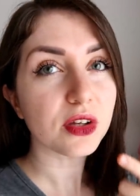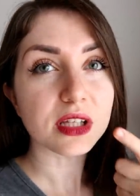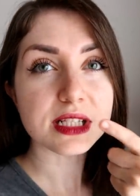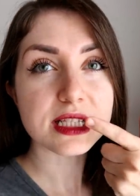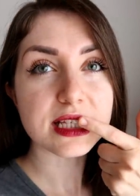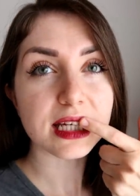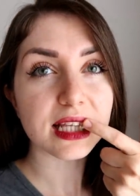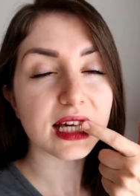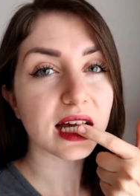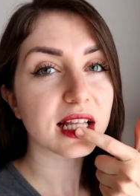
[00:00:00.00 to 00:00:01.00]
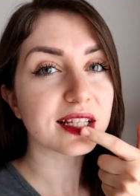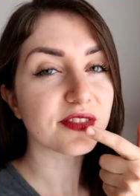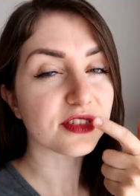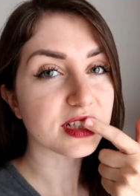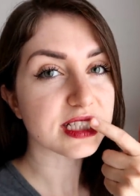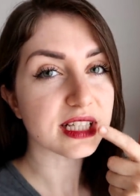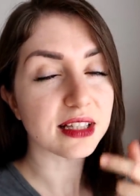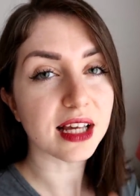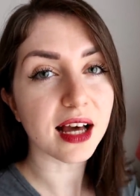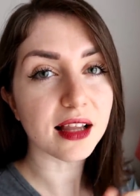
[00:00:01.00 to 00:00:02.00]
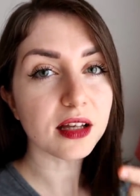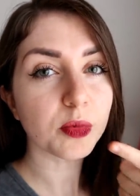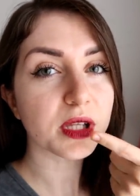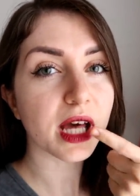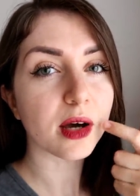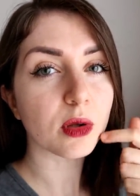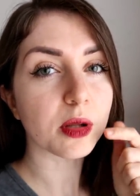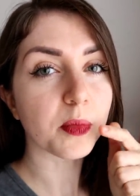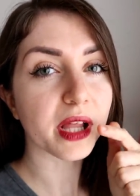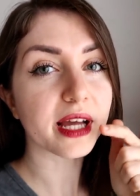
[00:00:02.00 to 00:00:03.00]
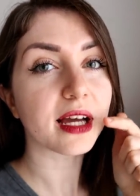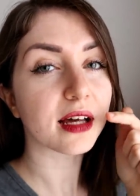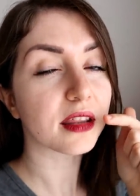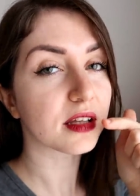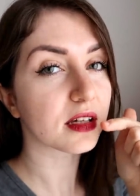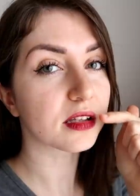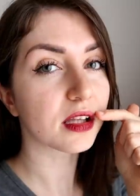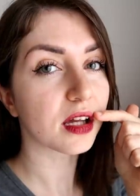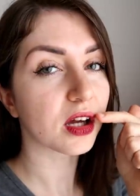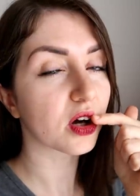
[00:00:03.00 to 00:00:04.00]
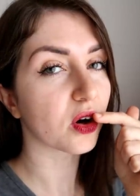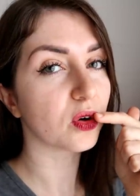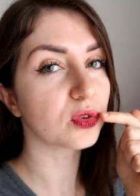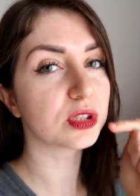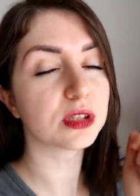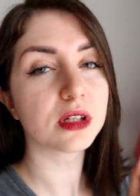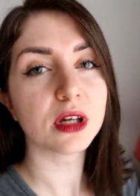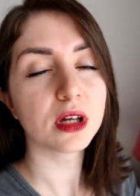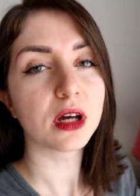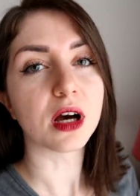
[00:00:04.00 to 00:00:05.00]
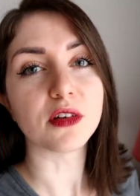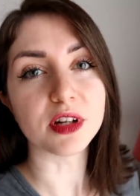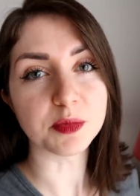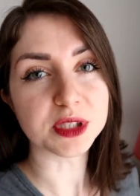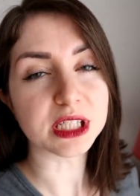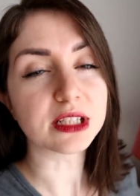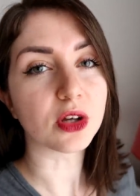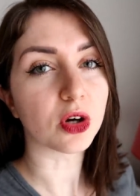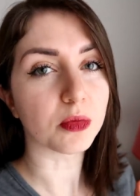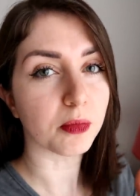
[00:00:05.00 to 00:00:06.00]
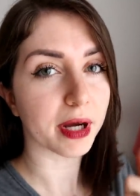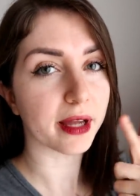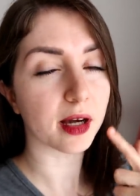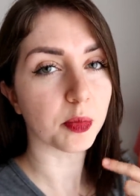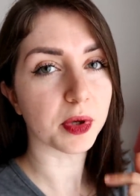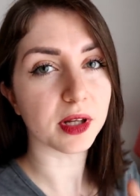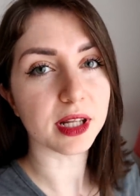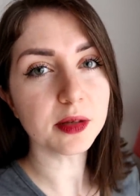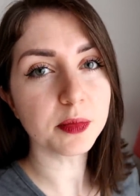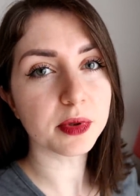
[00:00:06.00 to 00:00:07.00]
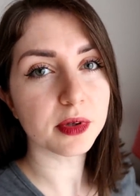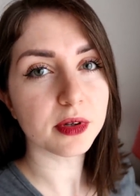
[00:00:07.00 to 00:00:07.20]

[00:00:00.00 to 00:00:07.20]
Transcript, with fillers: You can see the difference in color, but I will apply a third coat of lip tint on my upper lip.